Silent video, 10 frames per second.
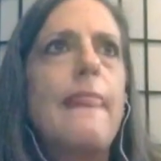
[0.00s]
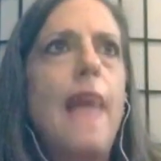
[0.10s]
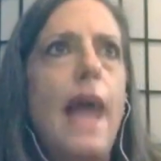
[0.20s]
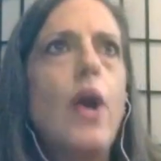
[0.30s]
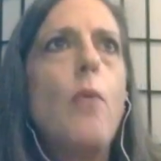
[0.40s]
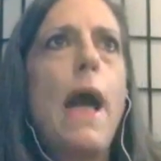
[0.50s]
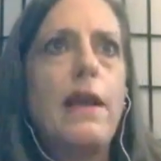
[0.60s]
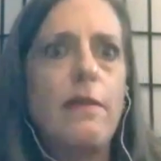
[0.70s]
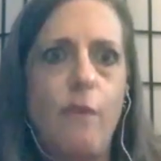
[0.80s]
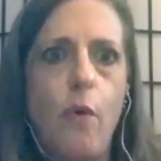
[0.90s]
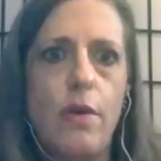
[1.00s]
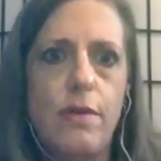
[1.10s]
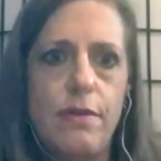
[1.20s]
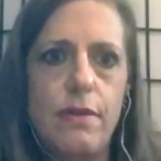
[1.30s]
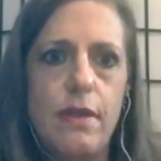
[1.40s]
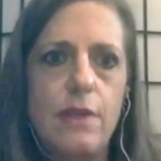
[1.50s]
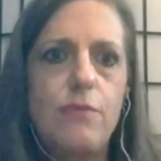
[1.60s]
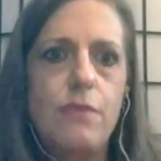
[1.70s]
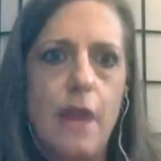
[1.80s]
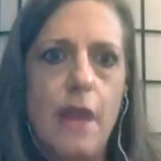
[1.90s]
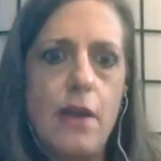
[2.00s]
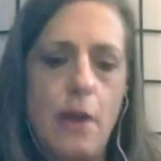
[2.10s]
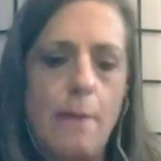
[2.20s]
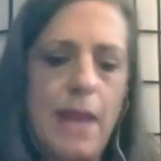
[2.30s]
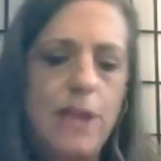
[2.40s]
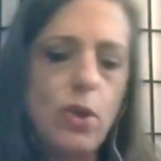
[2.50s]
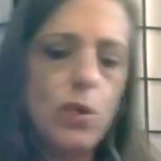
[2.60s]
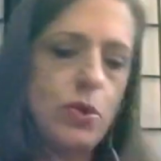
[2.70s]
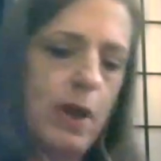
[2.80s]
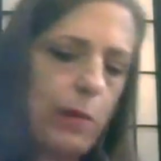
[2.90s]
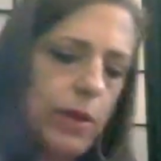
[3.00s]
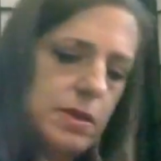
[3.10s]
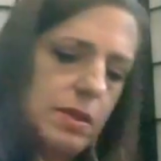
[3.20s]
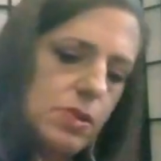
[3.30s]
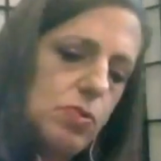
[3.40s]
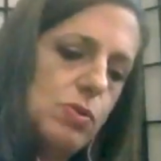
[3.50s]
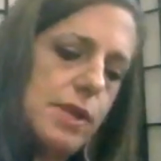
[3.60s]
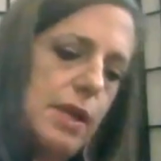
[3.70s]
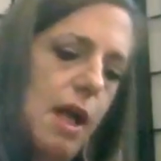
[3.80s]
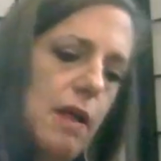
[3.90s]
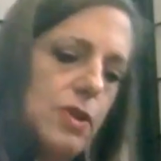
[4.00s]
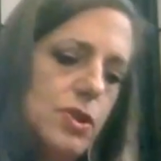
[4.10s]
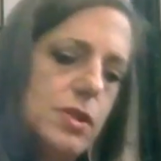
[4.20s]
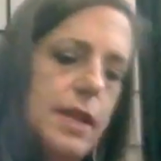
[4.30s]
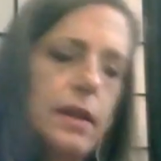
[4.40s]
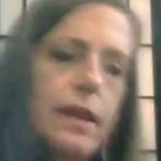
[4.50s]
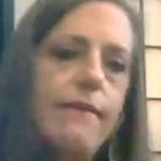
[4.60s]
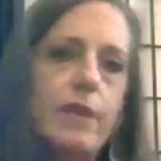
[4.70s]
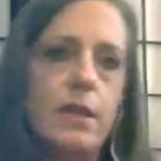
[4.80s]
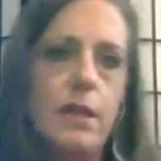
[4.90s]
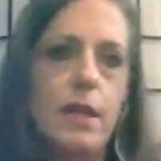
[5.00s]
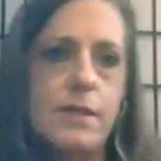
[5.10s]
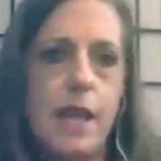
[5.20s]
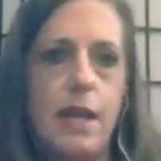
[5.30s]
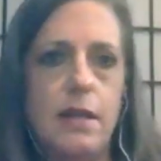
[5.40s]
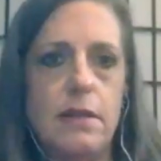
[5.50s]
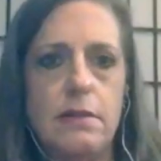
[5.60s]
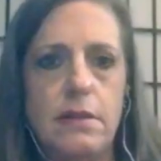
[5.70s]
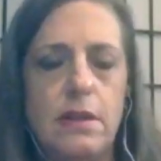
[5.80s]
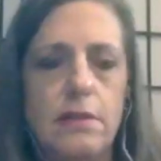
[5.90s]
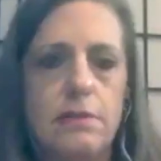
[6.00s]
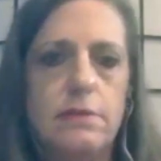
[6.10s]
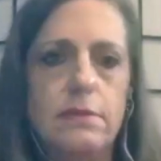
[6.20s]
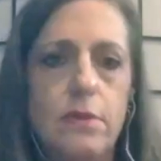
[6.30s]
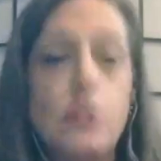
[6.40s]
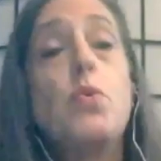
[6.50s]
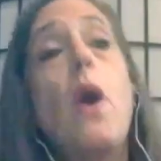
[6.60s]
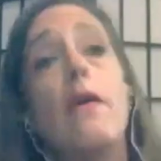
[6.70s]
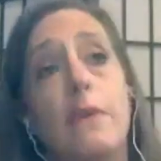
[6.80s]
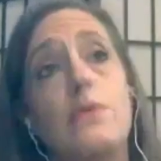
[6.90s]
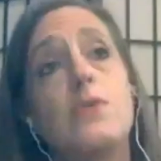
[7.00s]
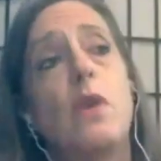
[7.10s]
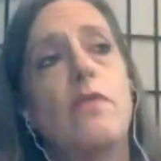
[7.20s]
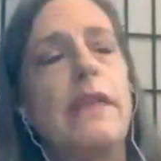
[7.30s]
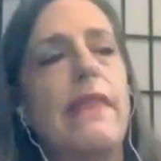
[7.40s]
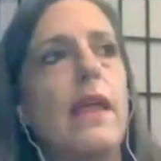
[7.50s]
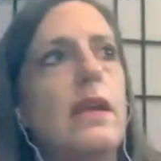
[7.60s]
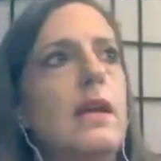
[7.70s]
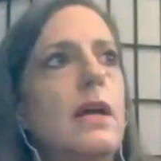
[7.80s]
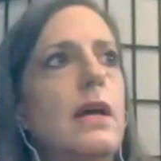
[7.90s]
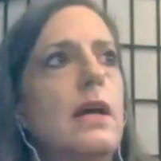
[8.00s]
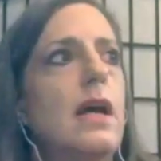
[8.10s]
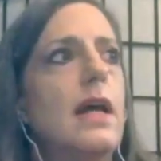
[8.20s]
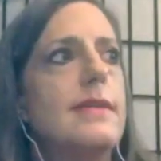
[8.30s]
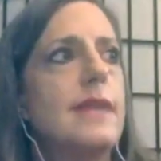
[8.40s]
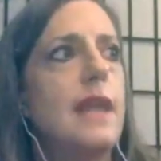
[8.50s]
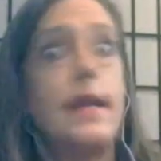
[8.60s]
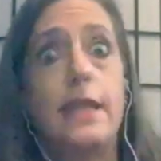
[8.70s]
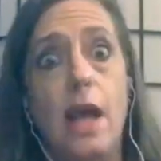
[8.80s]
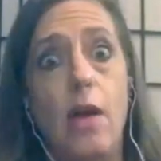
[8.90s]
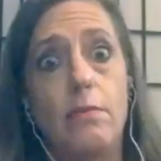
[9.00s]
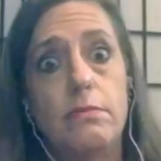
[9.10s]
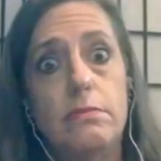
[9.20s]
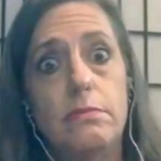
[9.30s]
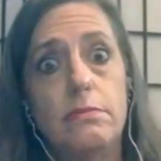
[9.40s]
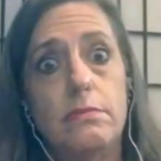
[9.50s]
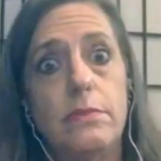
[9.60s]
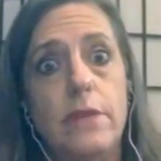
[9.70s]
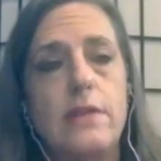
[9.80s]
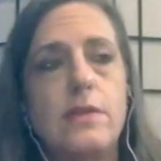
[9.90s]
I go back and forth, and I mean, I told you I went to the school psychologist at eleven and said, you know, or twelve. It was twelve by then, and said I need help. Right.